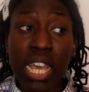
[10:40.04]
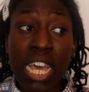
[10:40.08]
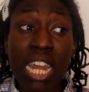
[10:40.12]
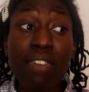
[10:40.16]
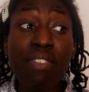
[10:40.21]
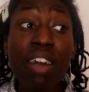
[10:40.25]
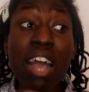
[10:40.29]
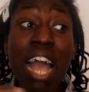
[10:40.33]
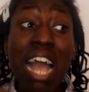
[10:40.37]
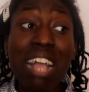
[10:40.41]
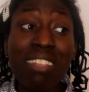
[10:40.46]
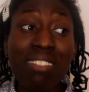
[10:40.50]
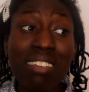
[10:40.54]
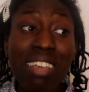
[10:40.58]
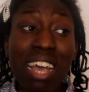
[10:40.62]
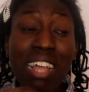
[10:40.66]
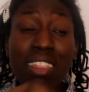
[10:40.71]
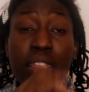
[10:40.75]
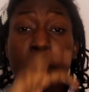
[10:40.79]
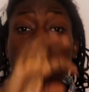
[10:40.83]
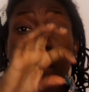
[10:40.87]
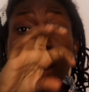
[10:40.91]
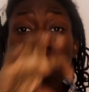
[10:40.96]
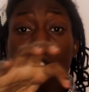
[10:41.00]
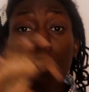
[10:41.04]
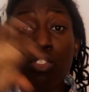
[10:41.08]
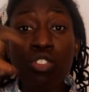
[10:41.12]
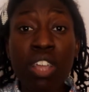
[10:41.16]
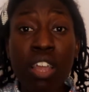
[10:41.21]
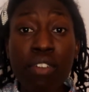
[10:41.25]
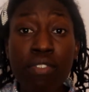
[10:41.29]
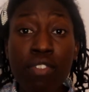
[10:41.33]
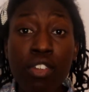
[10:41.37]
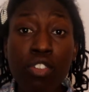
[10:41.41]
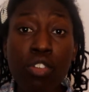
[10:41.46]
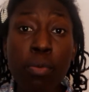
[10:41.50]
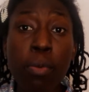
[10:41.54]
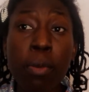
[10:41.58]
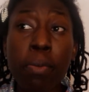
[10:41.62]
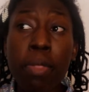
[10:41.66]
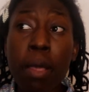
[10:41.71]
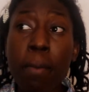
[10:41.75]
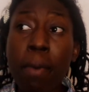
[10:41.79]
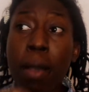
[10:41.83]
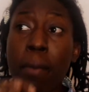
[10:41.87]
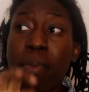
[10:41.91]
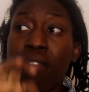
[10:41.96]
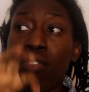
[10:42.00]
And if I actually add the minority ethnic, so people
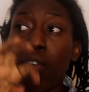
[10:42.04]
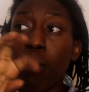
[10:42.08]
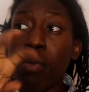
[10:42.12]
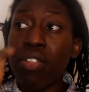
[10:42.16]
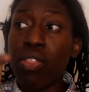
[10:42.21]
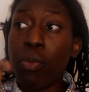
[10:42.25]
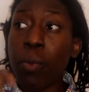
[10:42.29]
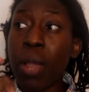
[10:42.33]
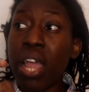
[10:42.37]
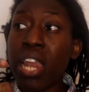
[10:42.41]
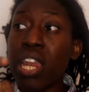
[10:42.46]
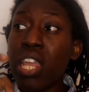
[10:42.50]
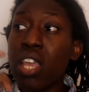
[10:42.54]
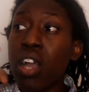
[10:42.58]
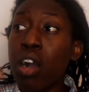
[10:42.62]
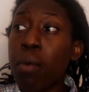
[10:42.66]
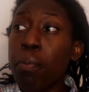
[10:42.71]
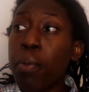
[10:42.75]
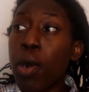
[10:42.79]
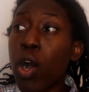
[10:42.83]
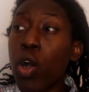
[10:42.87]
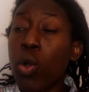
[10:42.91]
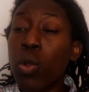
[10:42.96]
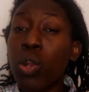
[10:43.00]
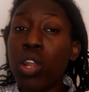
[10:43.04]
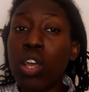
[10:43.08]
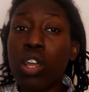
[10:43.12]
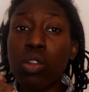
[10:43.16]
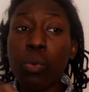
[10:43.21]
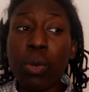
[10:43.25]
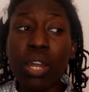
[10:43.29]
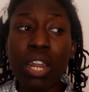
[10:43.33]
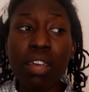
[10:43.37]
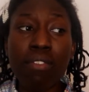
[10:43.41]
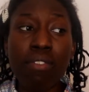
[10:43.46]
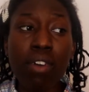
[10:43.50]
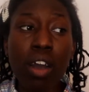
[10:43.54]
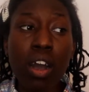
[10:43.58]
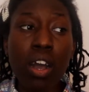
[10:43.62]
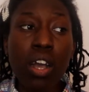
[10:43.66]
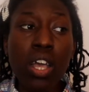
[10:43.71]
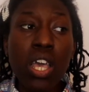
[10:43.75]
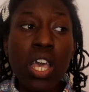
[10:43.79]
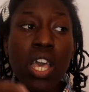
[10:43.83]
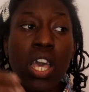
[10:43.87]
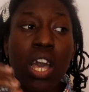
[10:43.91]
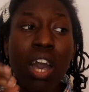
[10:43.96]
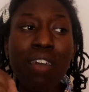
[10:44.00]
that might be from Lithuania, Poland, whatever,
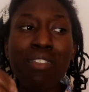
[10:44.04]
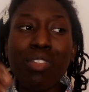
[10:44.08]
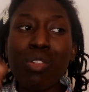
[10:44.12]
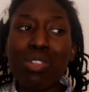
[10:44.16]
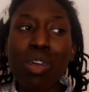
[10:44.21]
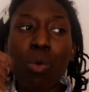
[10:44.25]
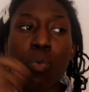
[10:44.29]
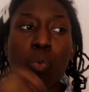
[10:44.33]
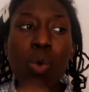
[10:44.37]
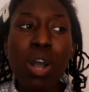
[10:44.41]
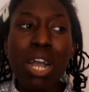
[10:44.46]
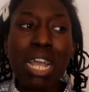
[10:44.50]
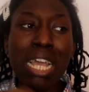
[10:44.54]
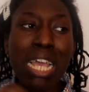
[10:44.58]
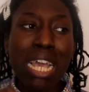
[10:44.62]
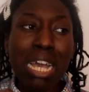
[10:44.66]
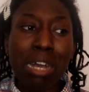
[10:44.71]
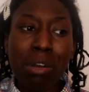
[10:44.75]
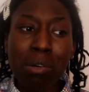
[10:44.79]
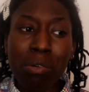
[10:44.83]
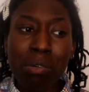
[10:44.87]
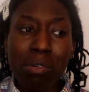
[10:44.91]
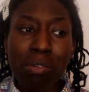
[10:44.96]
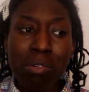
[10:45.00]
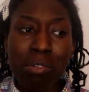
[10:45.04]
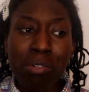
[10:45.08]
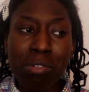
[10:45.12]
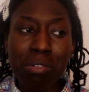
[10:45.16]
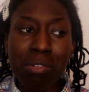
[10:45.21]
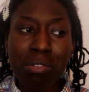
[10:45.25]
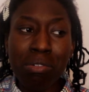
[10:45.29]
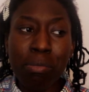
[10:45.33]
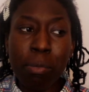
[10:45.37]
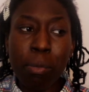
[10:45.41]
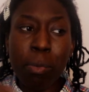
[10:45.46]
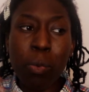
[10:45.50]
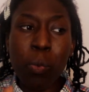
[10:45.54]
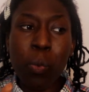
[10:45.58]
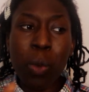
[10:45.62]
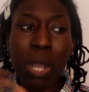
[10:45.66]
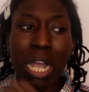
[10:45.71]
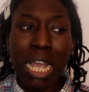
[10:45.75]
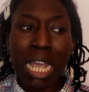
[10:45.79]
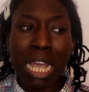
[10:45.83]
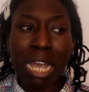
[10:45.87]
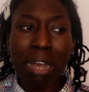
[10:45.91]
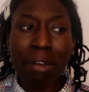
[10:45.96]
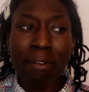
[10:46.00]
I think it was like one girl, maybe
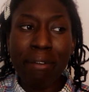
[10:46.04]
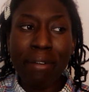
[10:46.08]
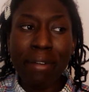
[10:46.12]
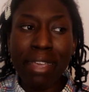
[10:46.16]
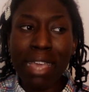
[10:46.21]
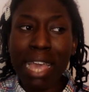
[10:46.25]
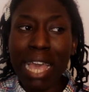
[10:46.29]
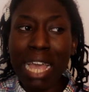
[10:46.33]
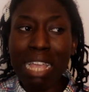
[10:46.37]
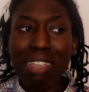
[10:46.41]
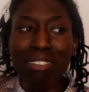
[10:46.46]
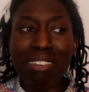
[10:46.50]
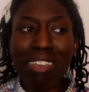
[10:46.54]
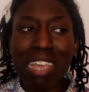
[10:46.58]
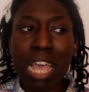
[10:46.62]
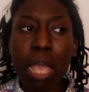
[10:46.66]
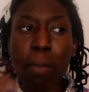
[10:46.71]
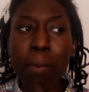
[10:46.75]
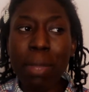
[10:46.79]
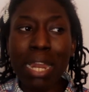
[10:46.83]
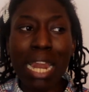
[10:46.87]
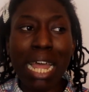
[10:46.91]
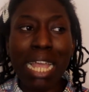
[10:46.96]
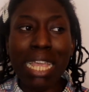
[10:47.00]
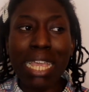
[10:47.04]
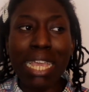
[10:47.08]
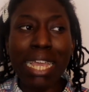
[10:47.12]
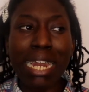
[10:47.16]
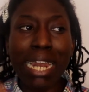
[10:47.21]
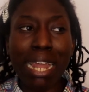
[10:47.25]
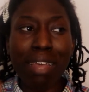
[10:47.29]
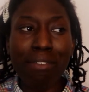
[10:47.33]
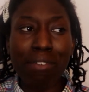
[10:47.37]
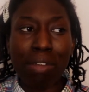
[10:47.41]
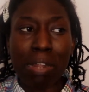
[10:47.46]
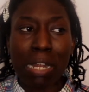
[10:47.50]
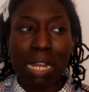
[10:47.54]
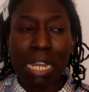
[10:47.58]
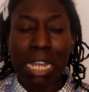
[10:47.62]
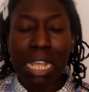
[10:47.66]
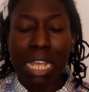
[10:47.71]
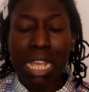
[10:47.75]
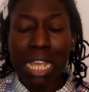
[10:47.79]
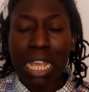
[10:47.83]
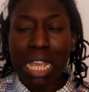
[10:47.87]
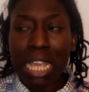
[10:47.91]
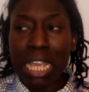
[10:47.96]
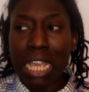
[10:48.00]
one girl, yeah, and she came in like year 11,
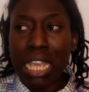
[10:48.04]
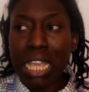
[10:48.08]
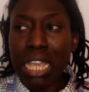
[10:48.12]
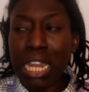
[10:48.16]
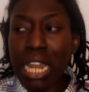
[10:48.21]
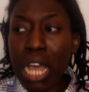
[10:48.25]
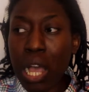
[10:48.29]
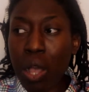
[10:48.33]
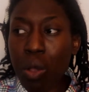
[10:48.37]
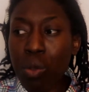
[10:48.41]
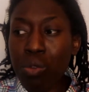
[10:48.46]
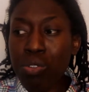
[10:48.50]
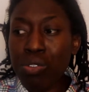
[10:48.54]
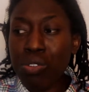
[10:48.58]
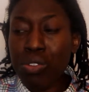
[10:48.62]
you know?